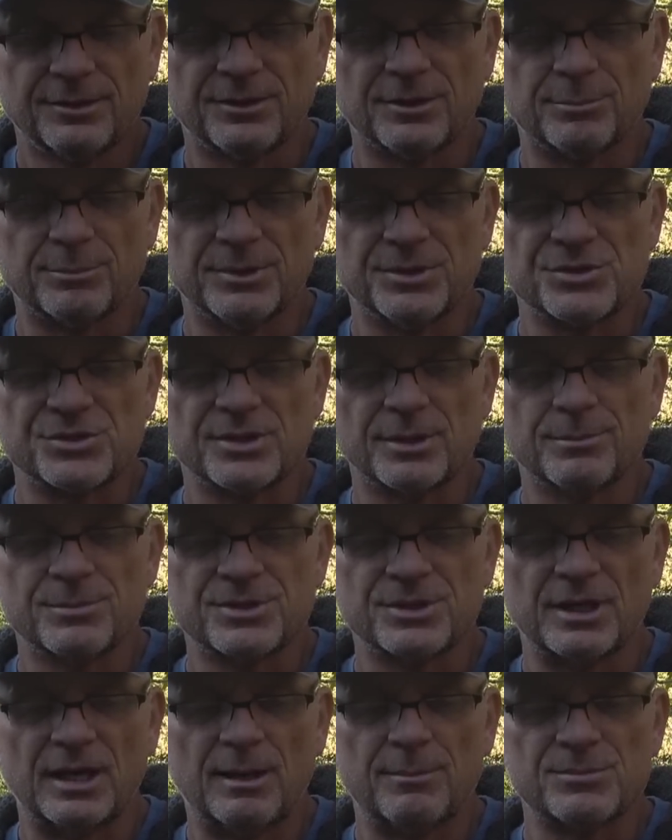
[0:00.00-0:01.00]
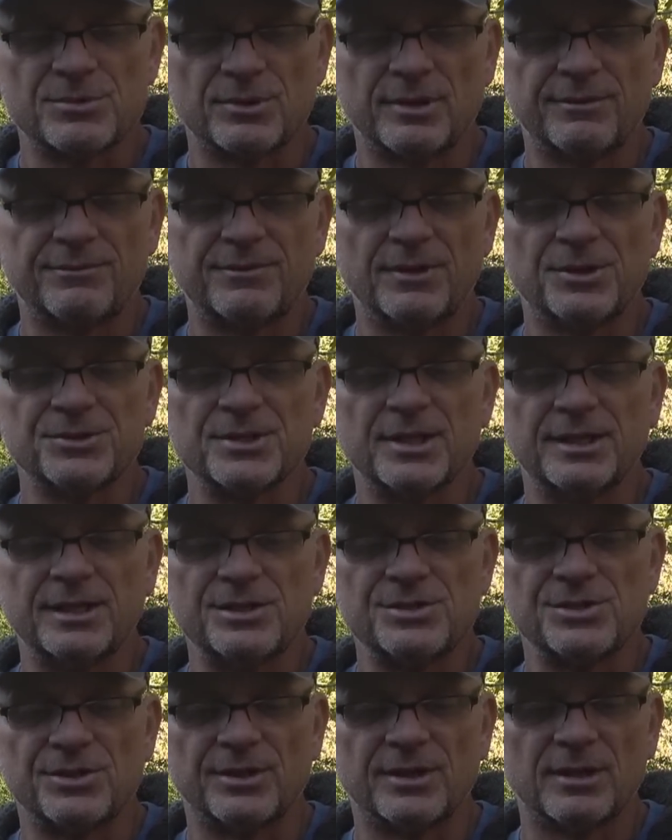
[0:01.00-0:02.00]
There have been some times when I felt
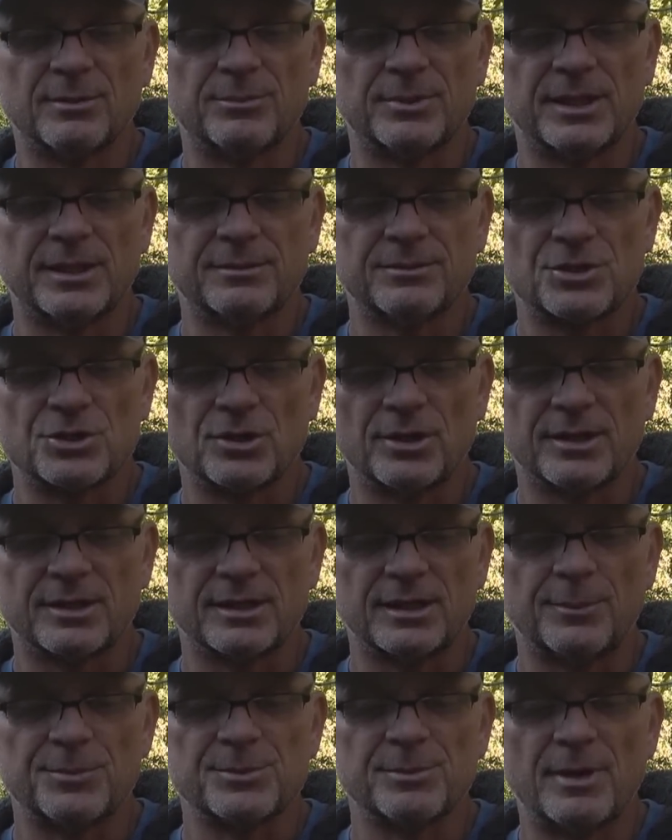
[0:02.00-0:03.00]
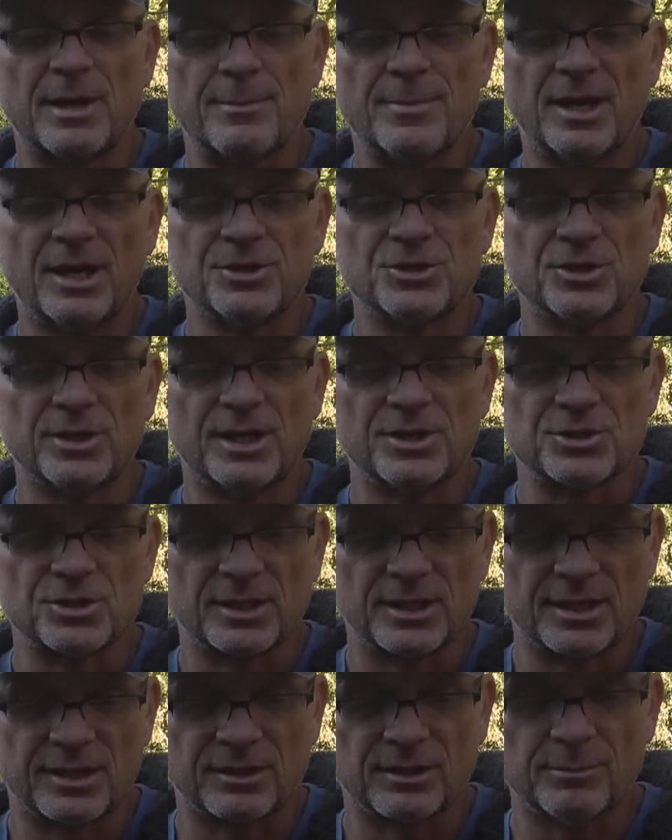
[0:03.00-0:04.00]
uneasy there, but chalk it up to my
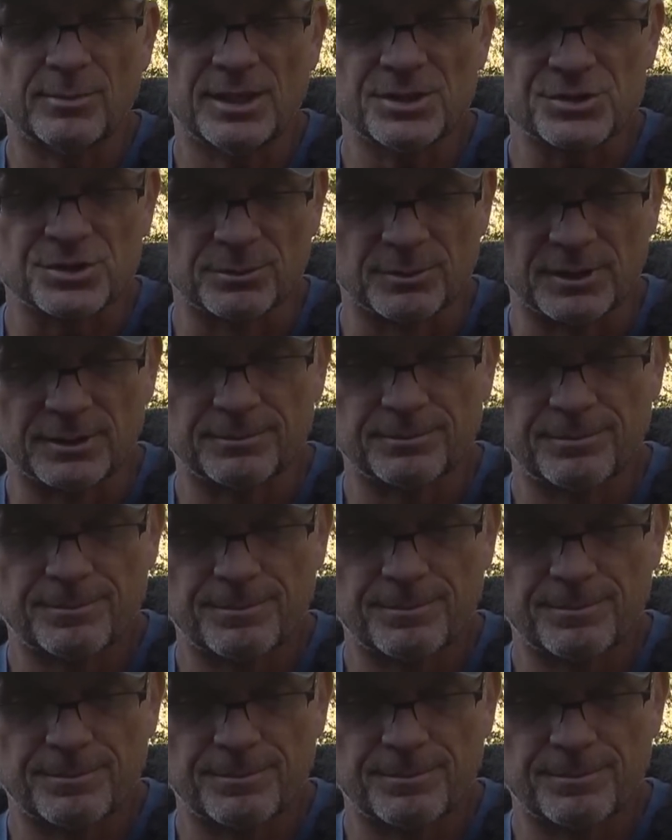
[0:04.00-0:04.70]
imagination getting the best of me.